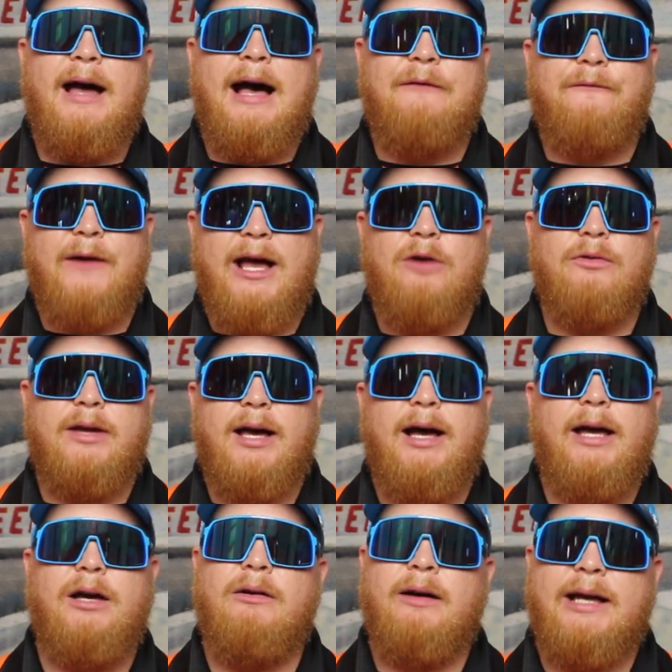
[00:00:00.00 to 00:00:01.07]
I found
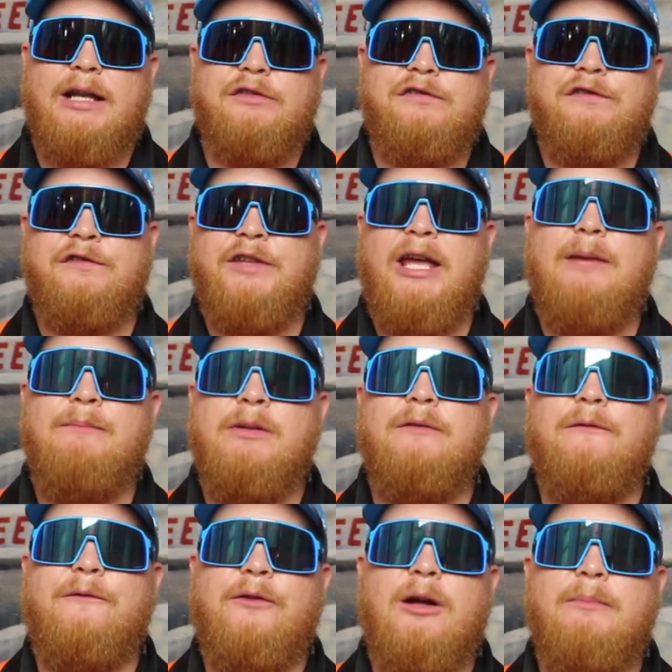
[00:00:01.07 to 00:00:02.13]
Kyle. I got a
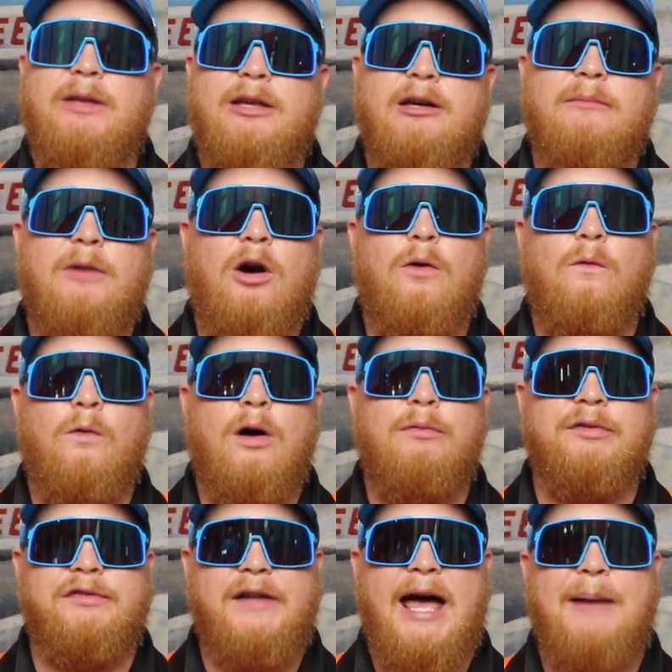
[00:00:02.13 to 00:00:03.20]
statement from him on
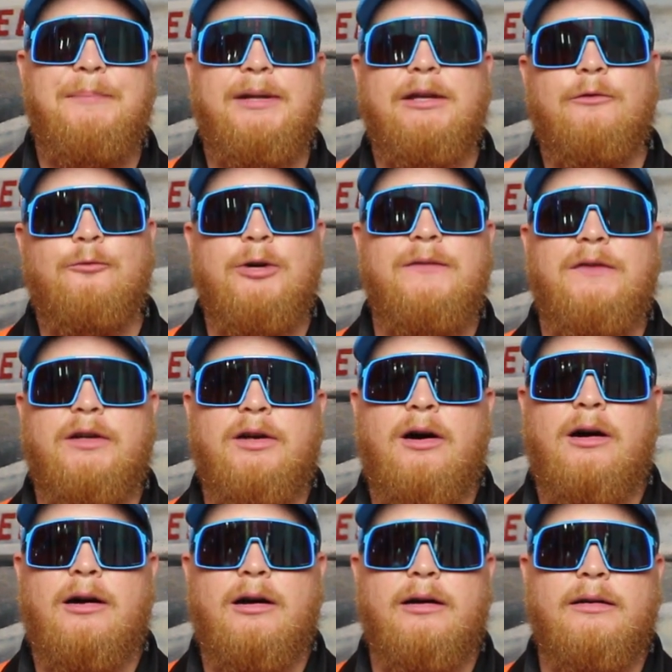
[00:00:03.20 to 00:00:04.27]
what was happening with the
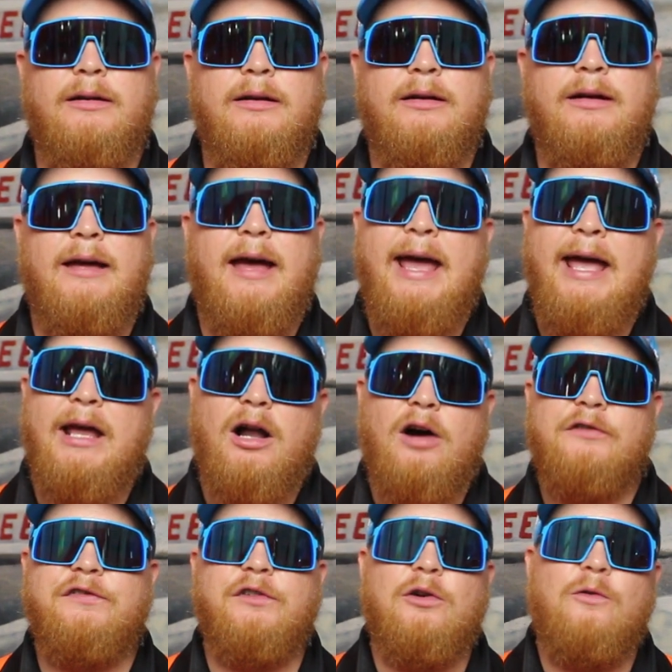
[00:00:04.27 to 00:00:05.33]
car and
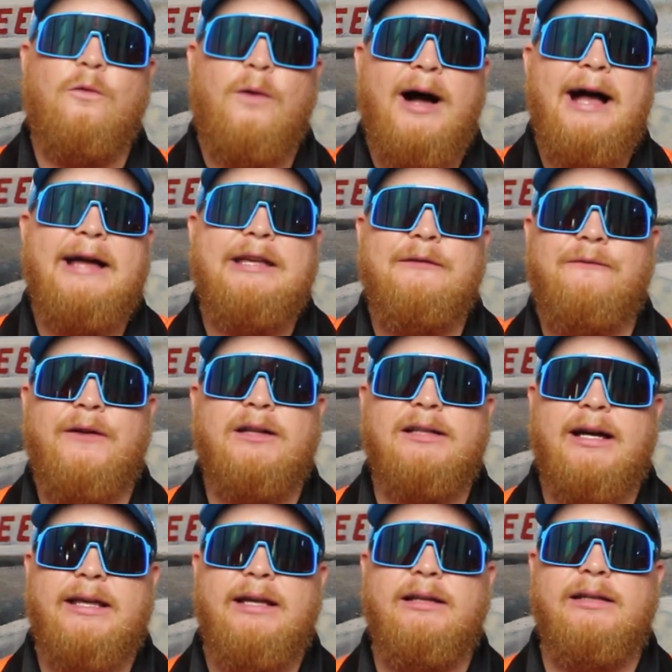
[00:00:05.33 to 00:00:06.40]
also why he felt
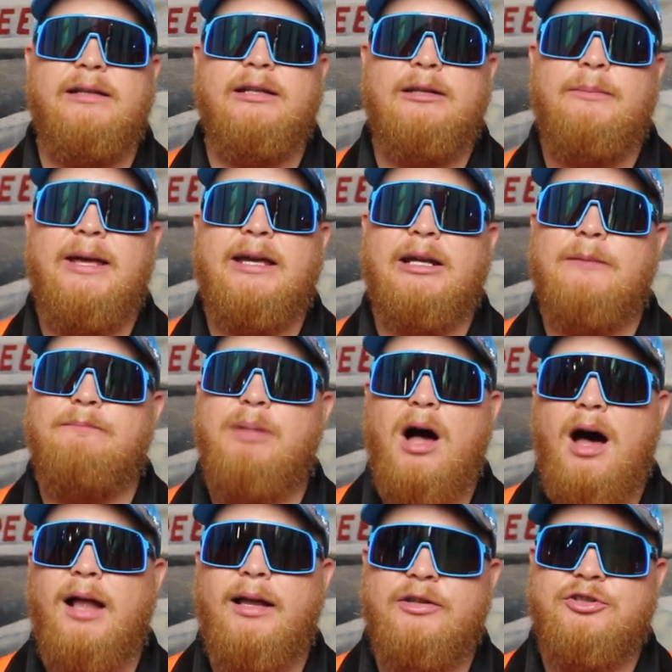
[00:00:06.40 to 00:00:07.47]
like he needed to make an
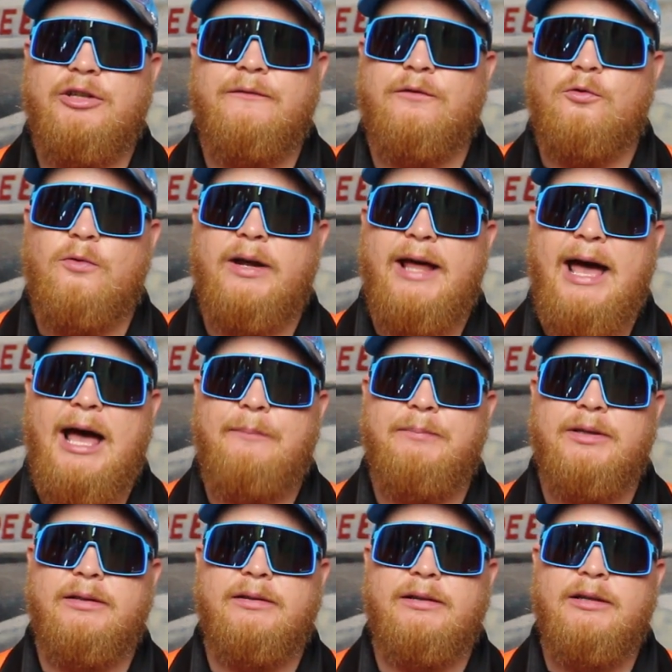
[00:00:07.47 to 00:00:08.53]
apology for what
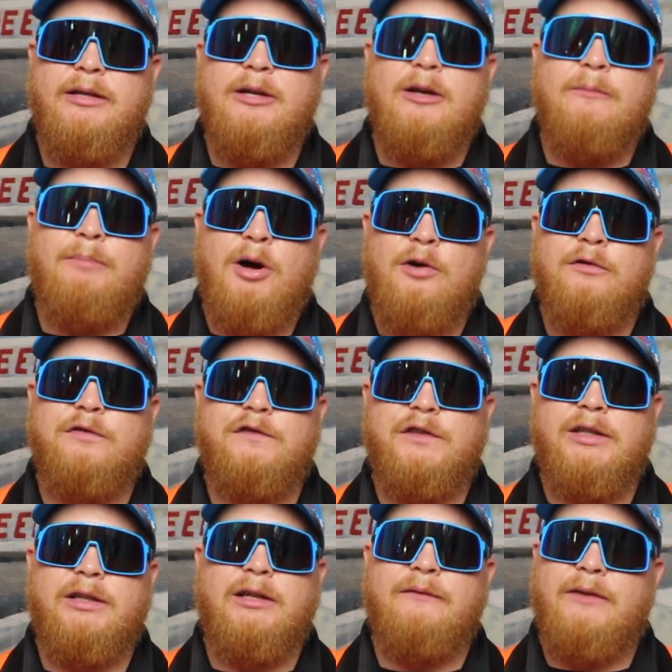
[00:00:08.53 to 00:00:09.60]
happened,
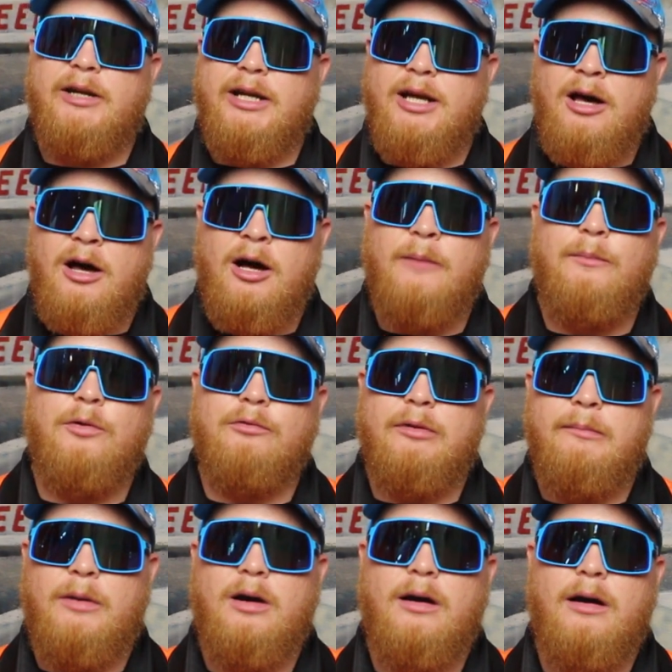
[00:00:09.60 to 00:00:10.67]
posting a very humble
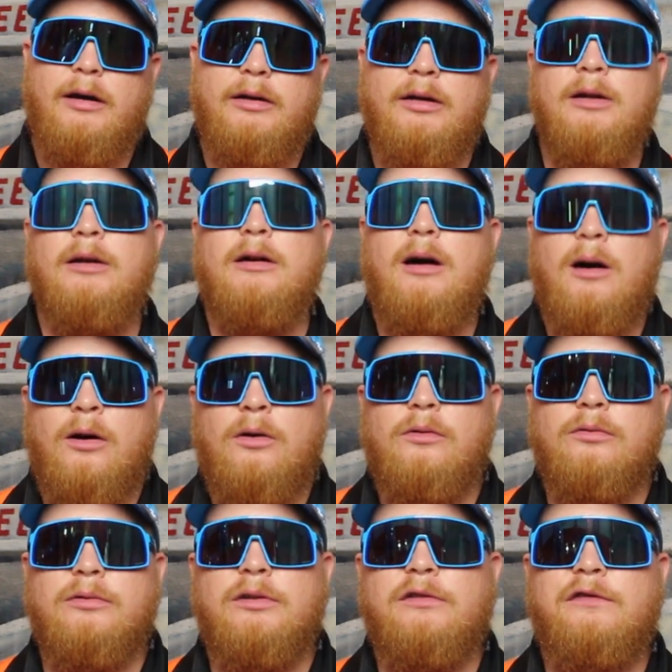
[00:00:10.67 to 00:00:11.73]
remark
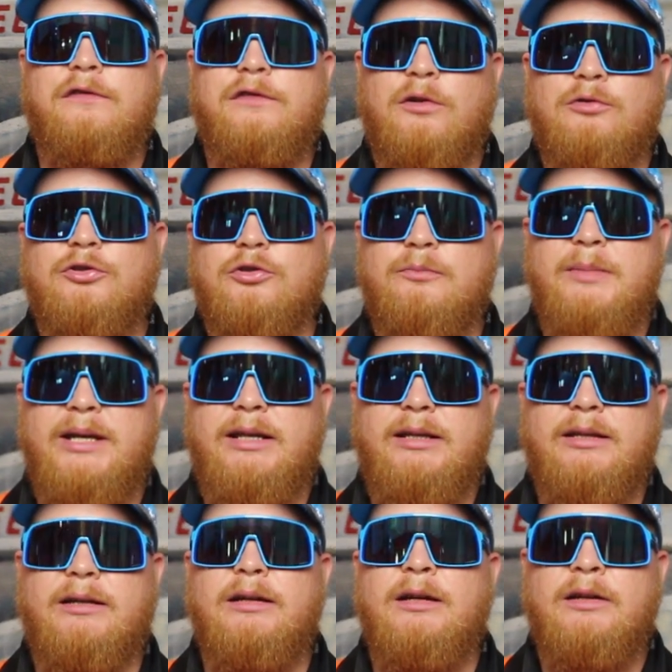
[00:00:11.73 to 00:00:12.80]
on social
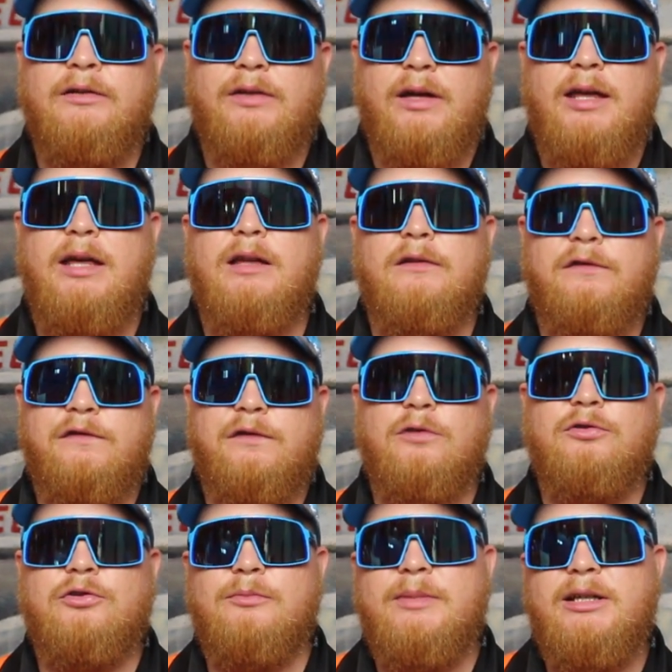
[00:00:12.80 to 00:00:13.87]
media to his
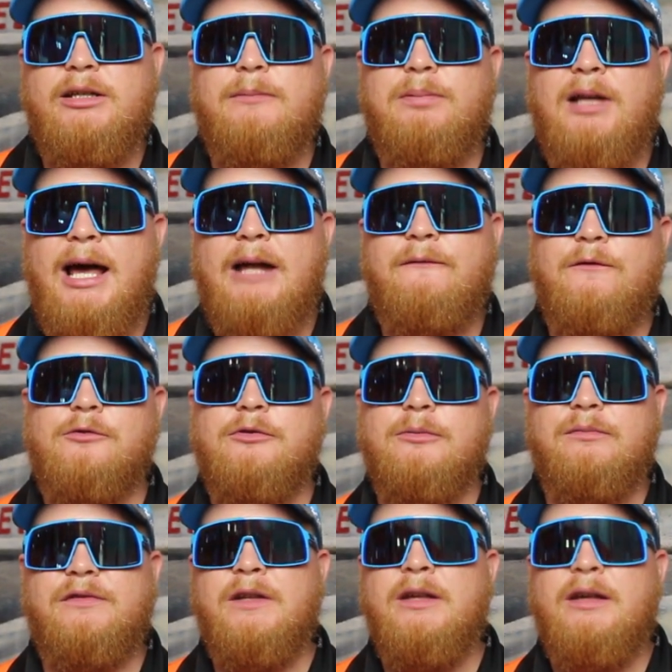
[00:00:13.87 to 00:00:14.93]
social media
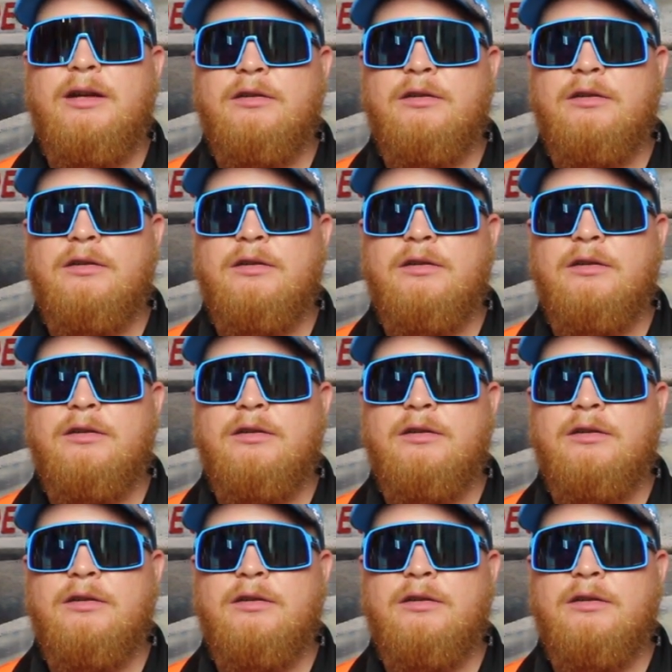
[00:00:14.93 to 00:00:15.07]
platforms.